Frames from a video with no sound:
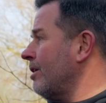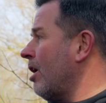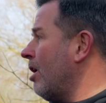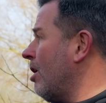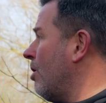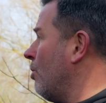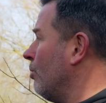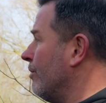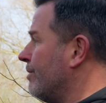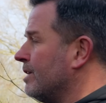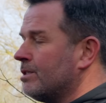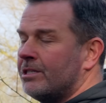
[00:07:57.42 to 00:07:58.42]
whole
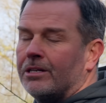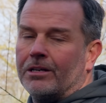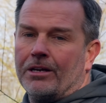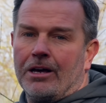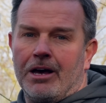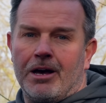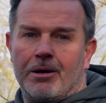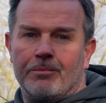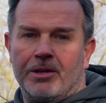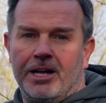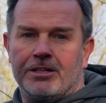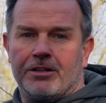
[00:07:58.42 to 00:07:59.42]
of this
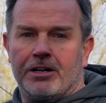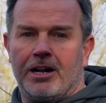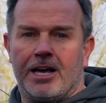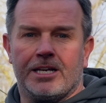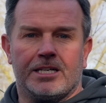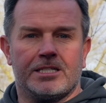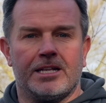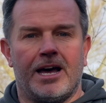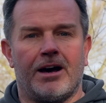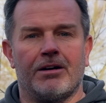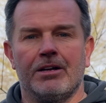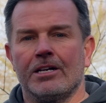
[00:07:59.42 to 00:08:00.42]
end of the lake is now